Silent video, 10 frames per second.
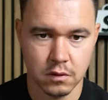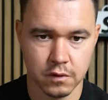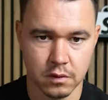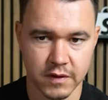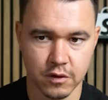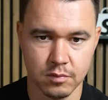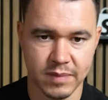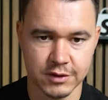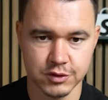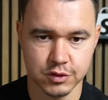So let's go
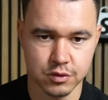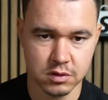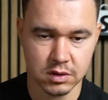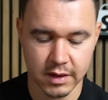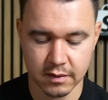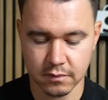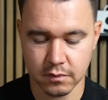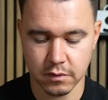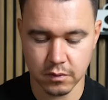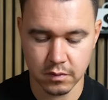back to Google
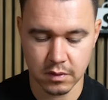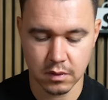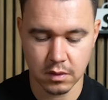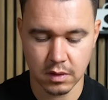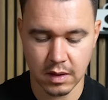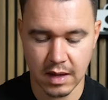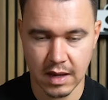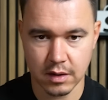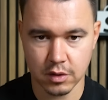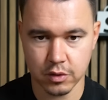and do
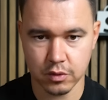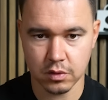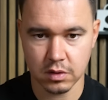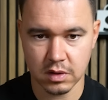educational